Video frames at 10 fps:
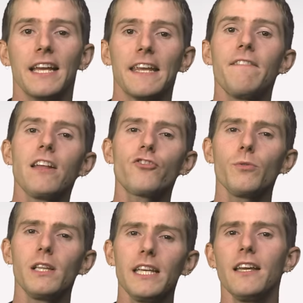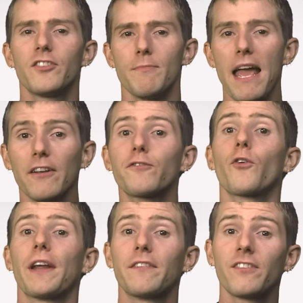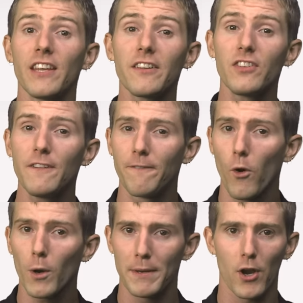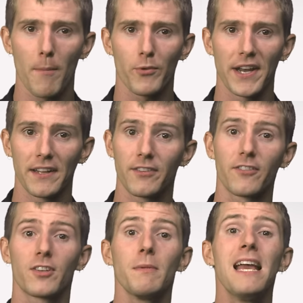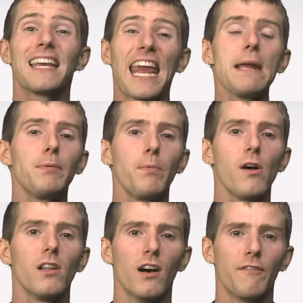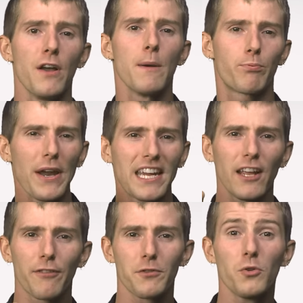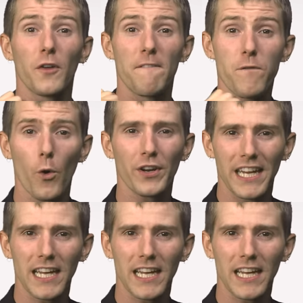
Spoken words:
Eventually, demand for a 64-bit operating system capable of breaking through the 4